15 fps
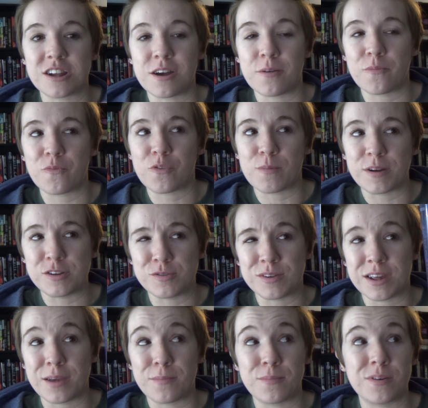for my
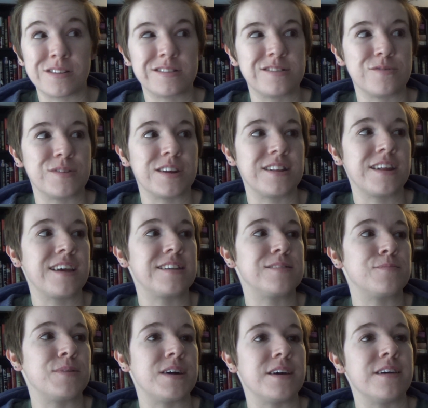28
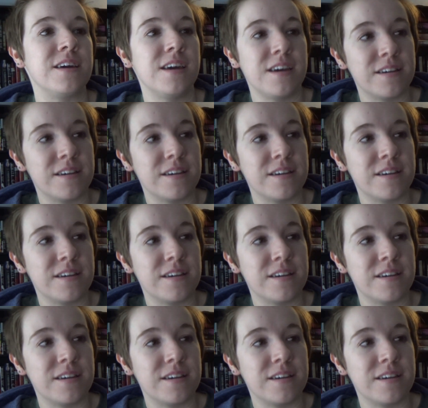days, but